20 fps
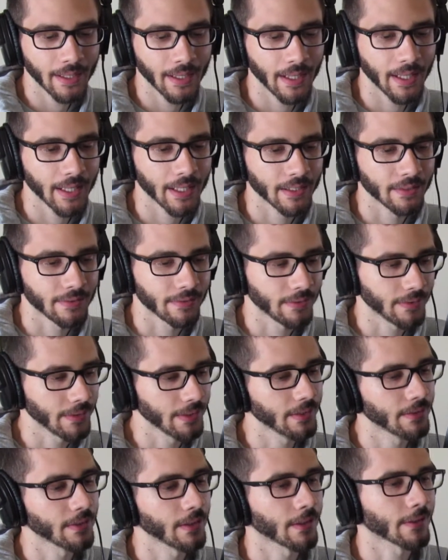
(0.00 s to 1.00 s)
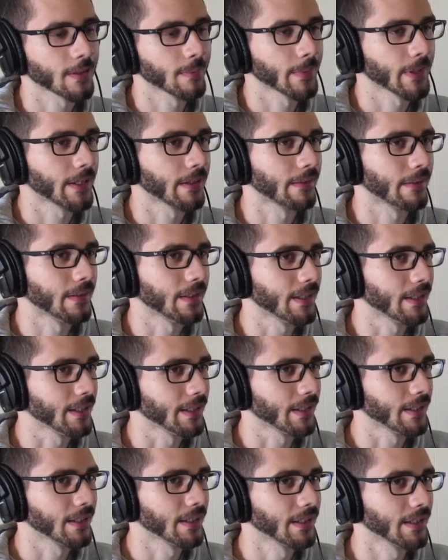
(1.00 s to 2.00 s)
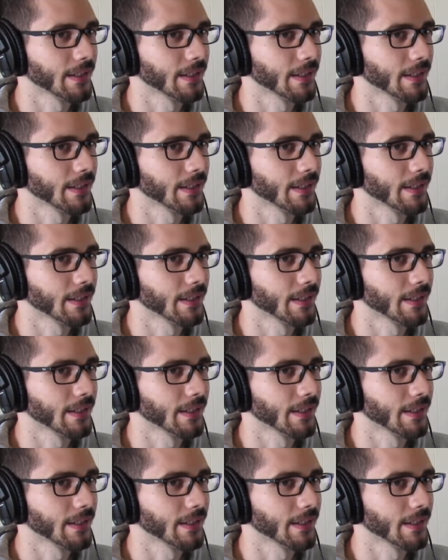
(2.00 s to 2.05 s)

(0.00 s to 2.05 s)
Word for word: And she talked about the